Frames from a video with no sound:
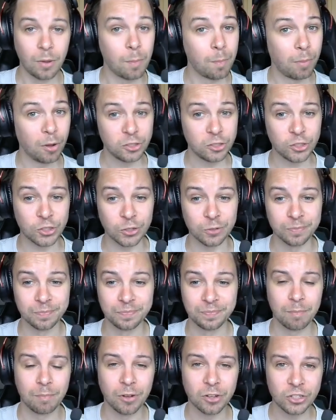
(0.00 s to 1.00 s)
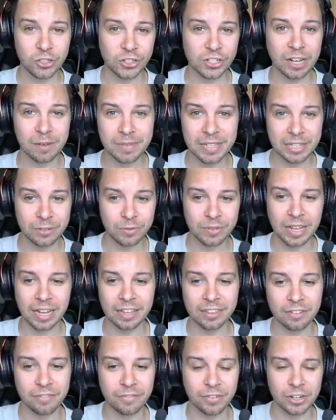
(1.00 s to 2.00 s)
Pocho. Pocho comes in
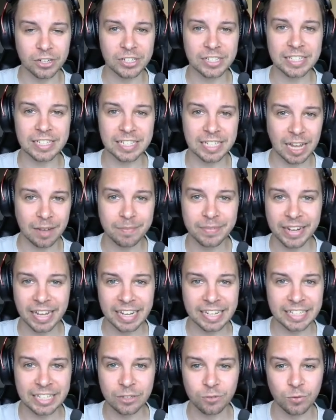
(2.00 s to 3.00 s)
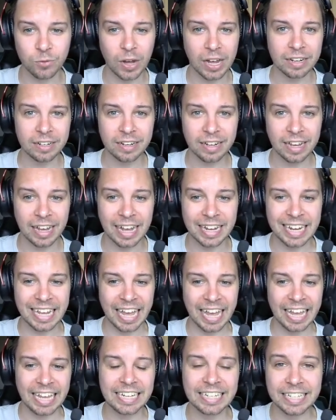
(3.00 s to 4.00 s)
at the first sub 19 run at
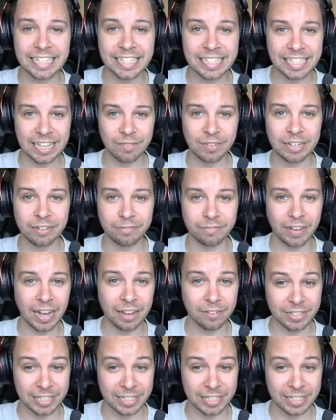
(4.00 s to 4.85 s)
1875.